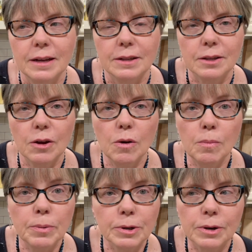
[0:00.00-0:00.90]

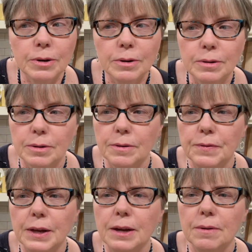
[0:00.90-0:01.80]
sculptures or
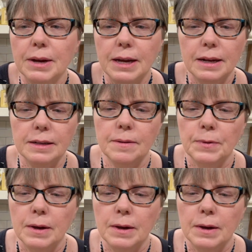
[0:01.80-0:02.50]
figurines.